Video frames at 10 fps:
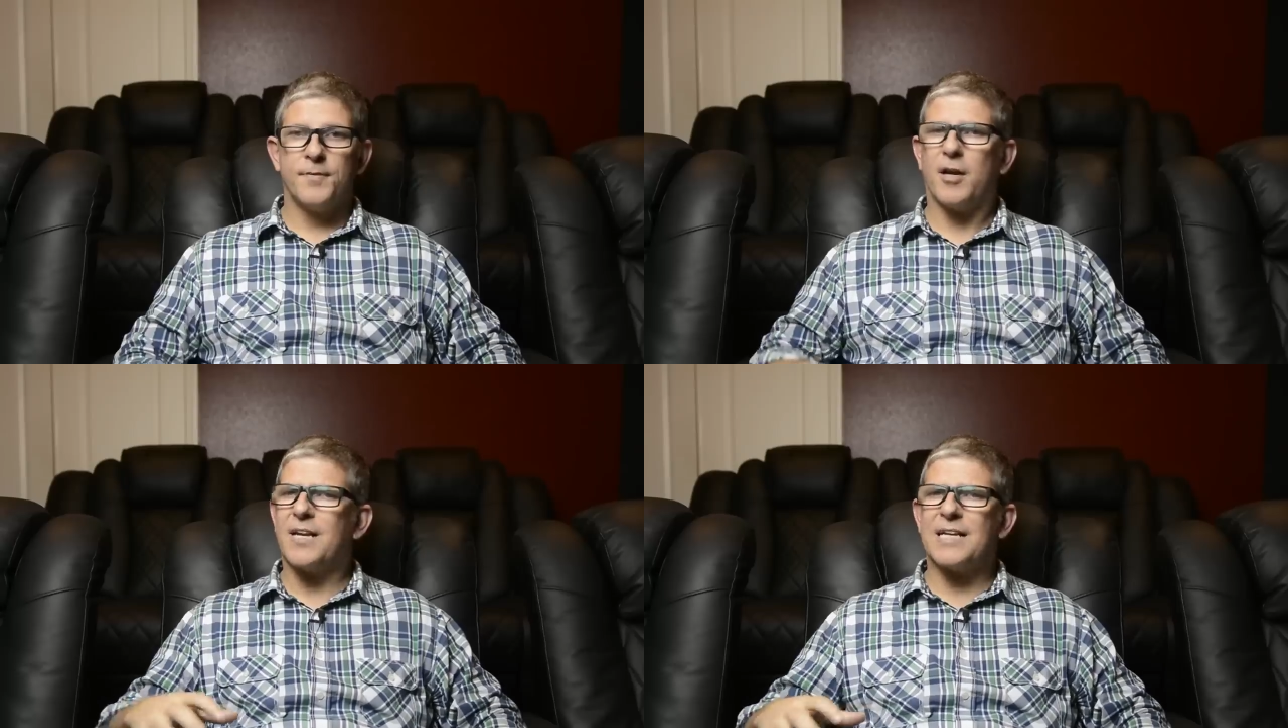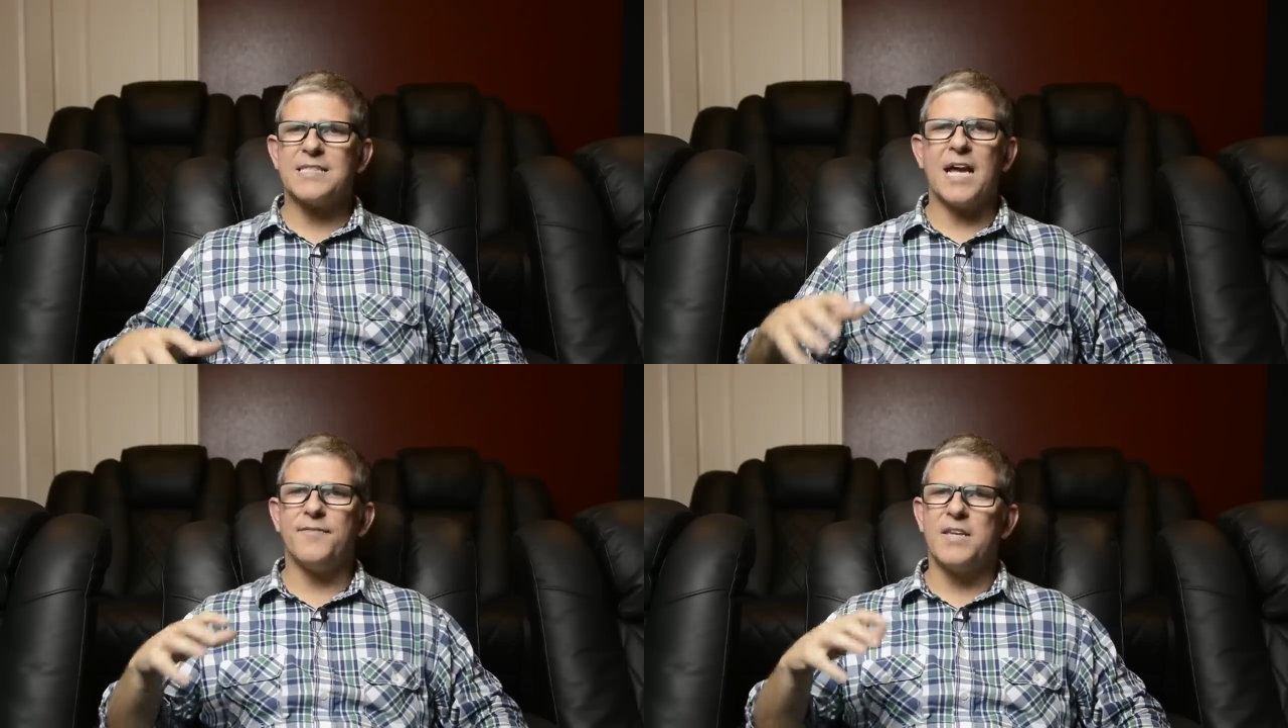All right, guys,
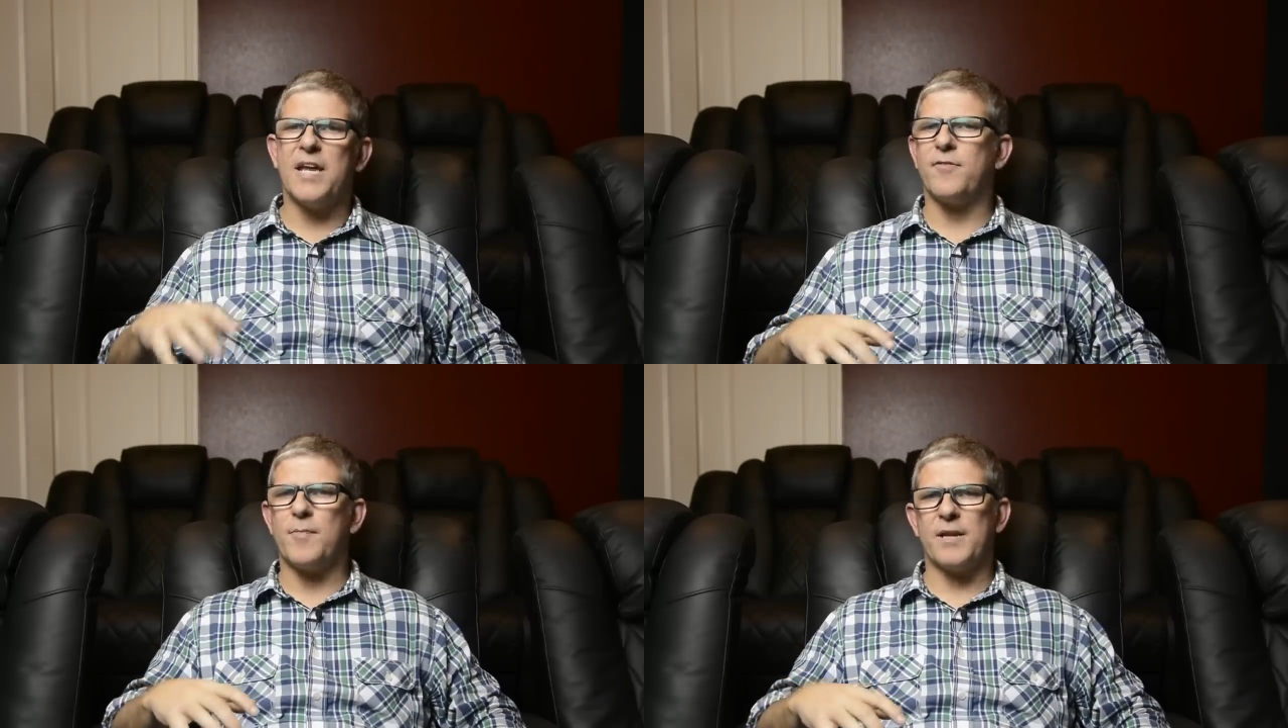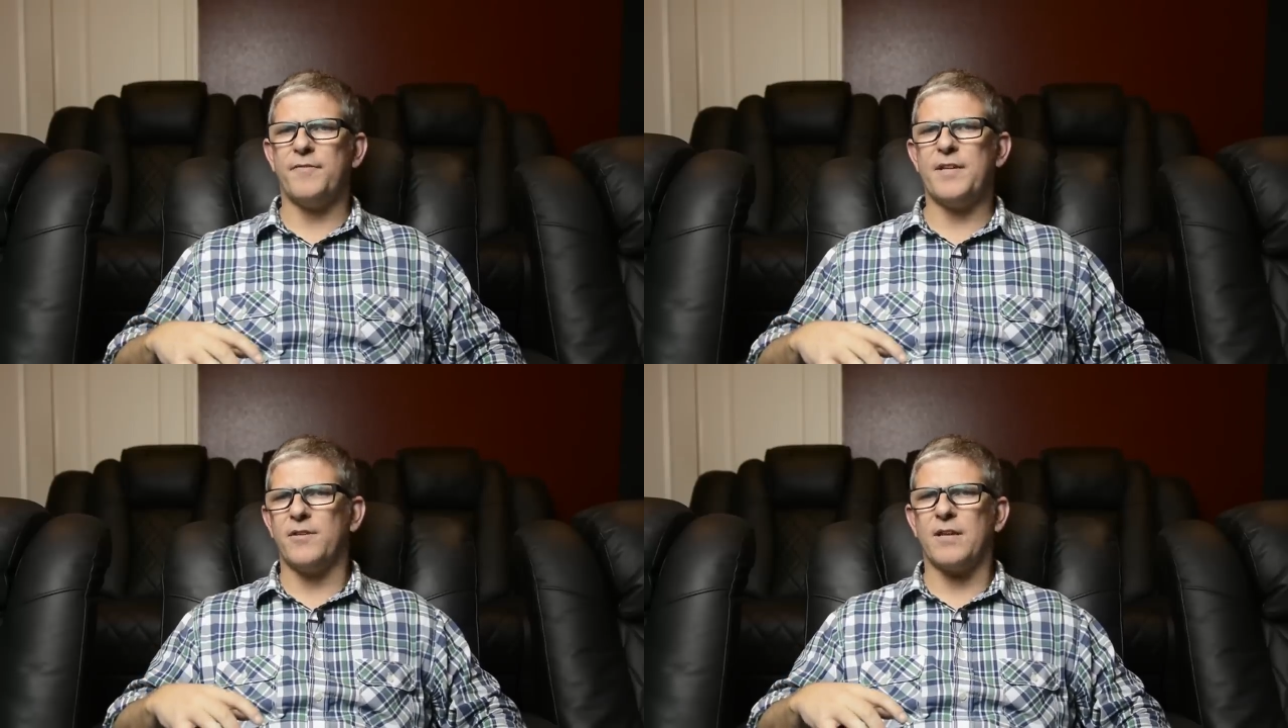I have never made a
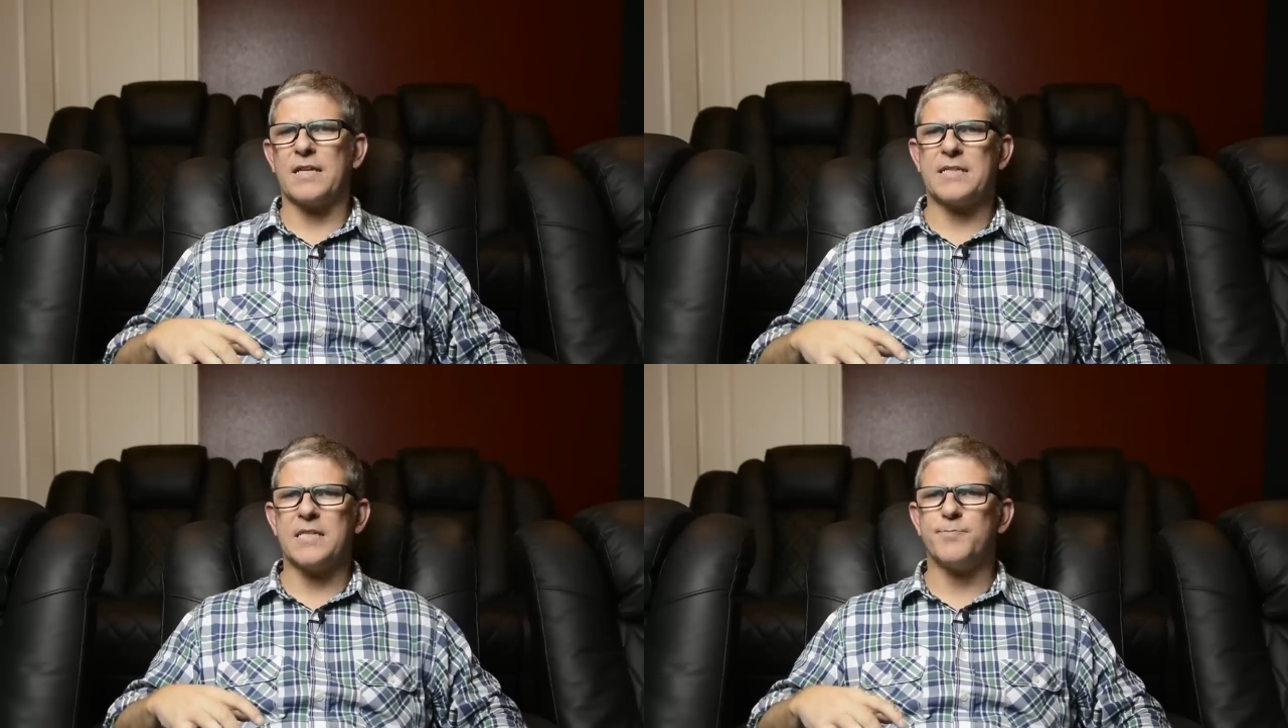video like this,